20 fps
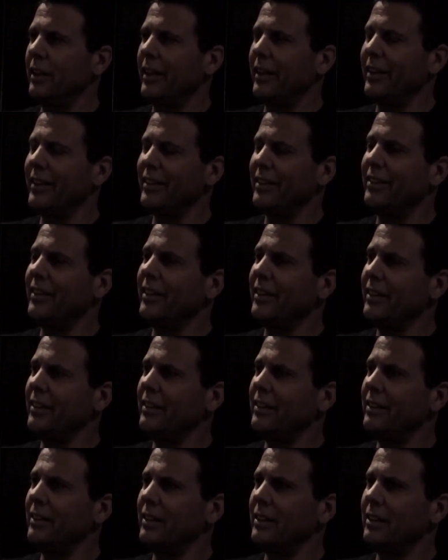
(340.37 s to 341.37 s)
And
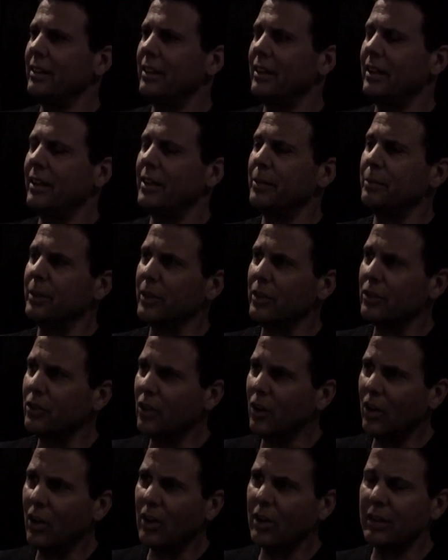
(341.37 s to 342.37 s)
then I had been
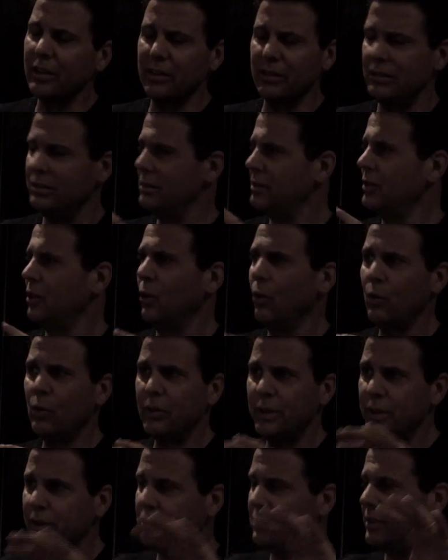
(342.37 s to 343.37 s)
taught
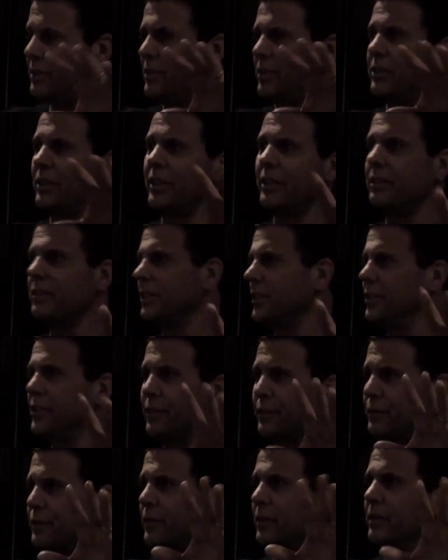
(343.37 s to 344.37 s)
totally distinctly
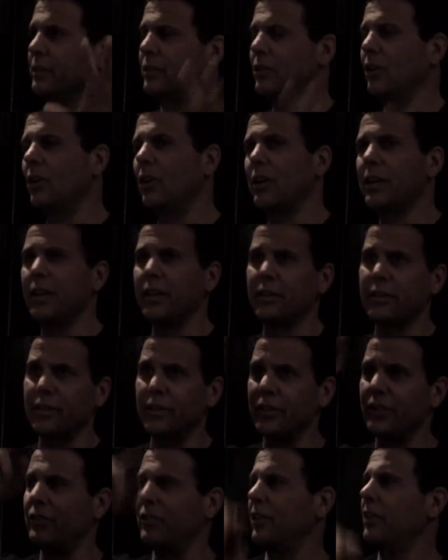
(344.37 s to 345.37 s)
different talking to
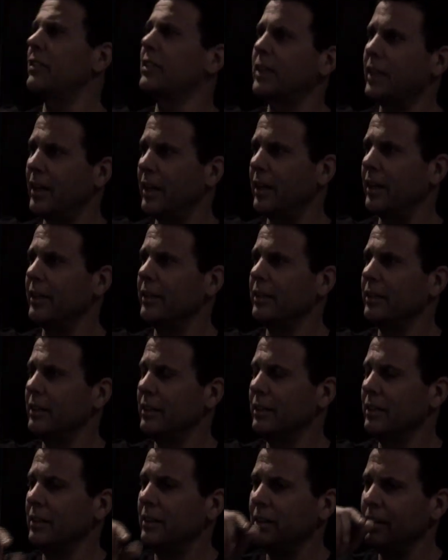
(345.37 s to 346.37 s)
this other guy
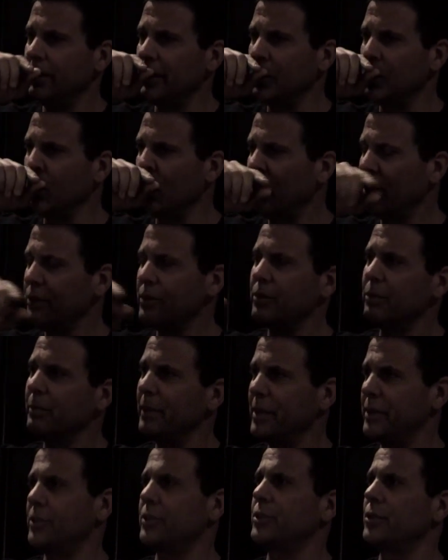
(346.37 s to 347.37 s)
in Western
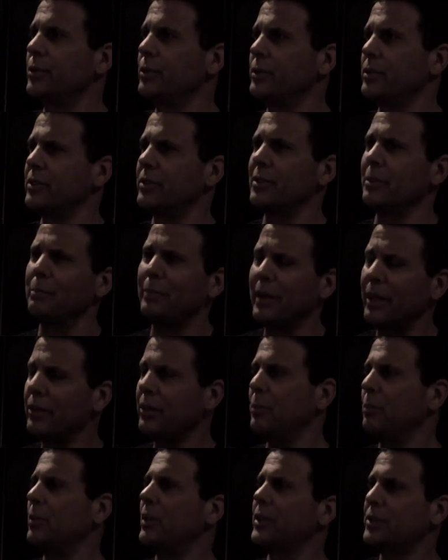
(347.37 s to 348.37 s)
Massachusetts
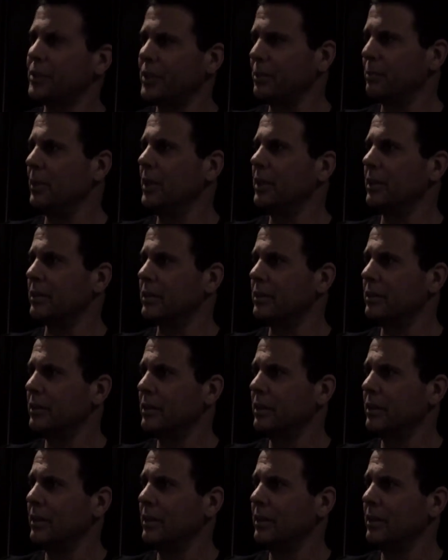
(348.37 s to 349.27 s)
about the Blessed Mother